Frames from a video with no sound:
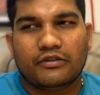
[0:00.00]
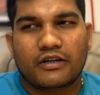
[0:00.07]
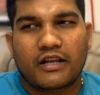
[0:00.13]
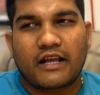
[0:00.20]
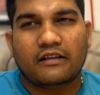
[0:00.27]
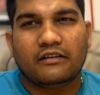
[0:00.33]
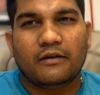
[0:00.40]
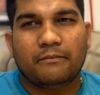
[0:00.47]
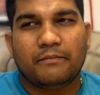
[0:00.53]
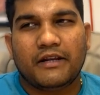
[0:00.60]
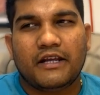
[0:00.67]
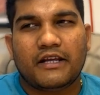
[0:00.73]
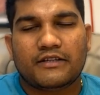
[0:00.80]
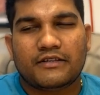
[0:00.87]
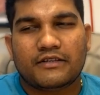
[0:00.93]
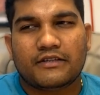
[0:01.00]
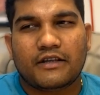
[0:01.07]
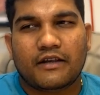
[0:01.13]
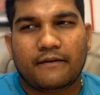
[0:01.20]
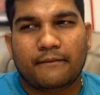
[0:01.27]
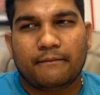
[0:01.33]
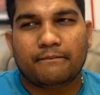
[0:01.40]
take the
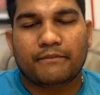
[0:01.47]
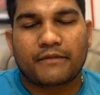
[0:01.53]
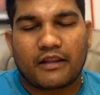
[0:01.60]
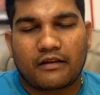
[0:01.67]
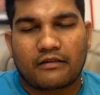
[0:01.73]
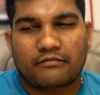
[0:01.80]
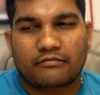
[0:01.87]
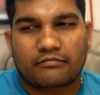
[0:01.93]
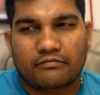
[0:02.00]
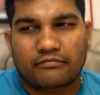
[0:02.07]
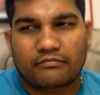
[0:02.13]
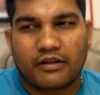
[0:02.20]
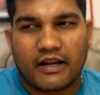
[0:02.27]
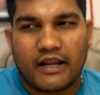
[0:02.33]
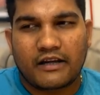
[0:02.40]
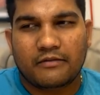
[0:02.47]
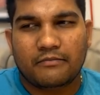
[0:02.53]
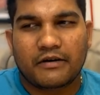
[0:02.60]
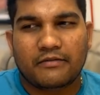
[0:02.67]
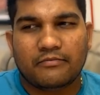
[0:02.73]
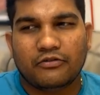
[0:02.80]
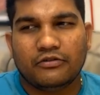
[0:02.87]
place, right?
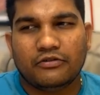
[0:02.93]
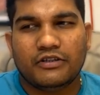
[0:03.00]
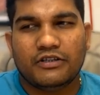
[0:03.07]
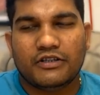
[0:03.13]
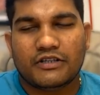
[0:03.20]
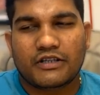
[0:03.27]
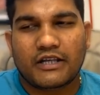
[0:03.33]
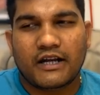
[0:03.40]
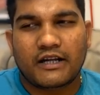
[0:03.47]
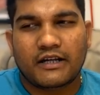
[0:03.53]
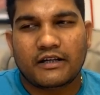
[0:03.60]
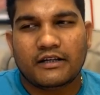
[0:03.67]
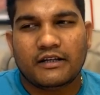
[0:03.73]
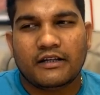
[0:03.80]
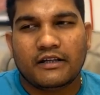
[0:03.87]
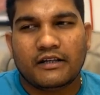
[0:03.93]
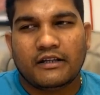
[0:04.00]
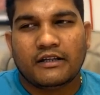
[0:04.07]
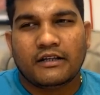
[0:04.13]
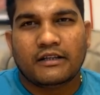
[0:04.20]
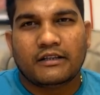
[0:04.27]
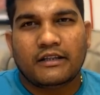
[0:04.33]
But Modi ji said
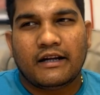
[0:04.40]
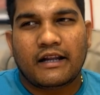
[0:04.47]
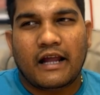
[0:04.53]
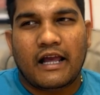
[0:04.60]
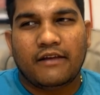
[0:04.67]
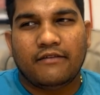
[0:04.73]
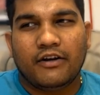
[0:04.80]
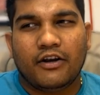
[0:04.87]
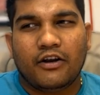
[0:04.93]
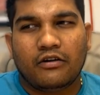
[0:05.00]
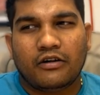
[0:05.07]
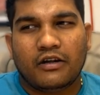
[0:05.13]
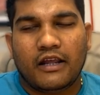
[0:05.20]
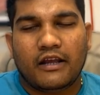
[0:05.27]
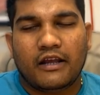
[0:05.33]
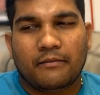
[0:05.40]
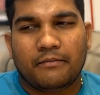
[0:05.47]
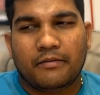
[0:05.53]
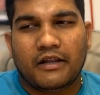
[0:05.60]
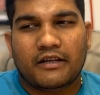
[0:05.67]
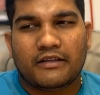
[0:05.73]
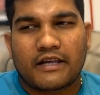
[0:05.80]
that I will not take a
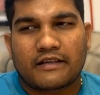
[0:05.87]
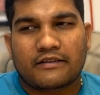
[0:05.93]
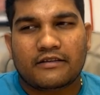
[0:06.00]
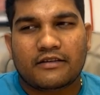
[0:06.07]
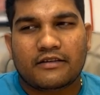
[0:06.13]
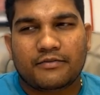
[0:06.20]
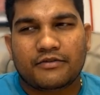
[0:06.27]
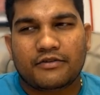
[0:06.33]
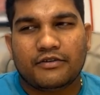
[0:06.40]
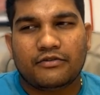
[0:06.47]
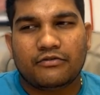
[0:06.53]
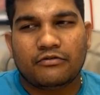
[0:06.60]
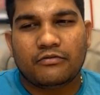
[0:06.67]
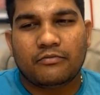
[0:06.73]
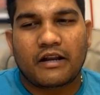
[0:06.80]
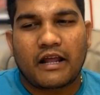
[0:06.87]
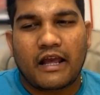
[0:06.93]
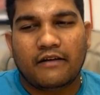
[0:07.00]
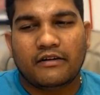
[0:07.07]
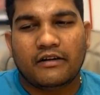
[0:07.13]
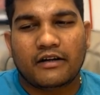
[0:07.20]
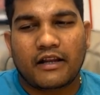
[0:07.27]
place as a substitute, but
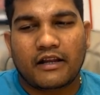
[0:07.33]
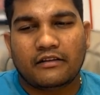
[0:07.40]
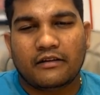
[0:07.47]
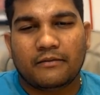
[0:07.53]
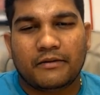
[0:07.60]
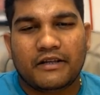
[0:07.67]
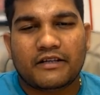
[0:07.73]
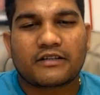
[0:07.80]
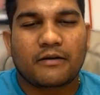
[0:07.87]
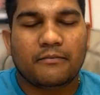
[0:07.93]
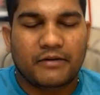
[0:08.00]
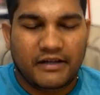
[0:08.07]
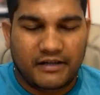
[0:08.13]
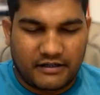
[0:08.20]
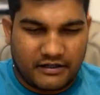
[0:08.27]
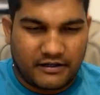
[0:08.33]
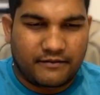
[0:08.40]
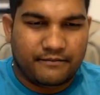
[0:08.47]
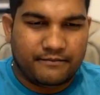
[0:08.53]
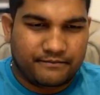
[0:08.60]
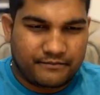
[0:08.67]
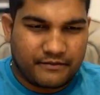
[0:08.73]
I will take the place completely,
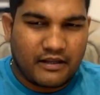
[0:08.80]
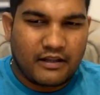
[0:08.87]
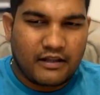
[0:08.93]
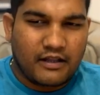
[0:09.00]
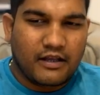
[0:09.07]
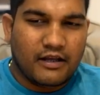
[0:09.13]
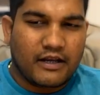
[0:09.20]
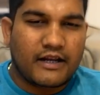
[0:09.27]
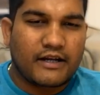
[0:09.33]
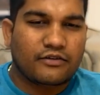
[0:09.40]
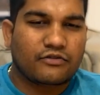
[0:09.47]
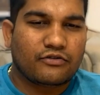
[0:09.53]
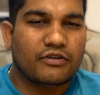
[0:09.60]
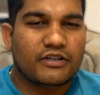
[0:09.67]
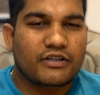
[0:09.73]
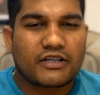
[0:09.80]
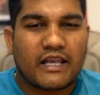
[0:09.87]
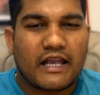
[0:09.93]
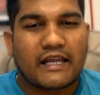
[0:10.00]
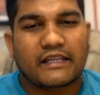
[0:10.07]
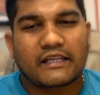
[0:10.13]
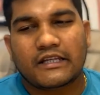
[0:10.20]
right? So his
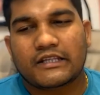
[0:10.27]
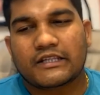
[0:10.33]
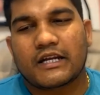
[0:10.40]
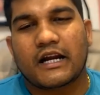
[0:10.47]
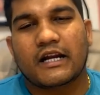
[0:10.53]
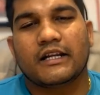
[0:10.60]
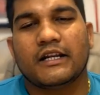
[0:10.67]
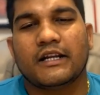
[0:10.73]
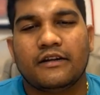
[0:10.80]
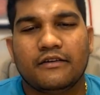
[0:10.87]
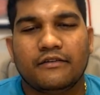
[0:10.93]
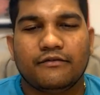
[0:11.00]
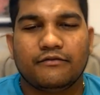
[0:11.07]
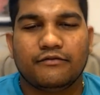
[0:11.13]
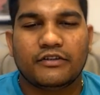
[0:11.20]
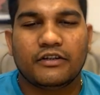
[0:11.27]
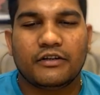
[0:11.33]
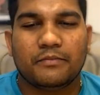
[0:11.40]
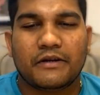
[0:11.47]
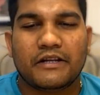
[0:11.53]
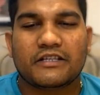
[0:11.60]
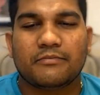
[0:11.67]
career started with
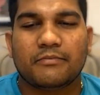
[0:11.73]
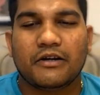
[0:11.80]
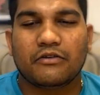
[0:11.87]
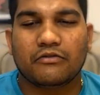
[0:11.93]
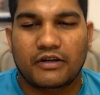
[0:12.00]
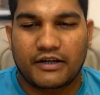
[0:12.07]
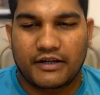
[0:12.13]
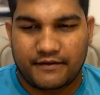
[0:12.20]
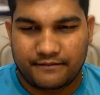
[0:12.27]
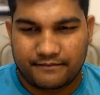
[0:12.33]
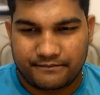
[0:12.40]
replacement only,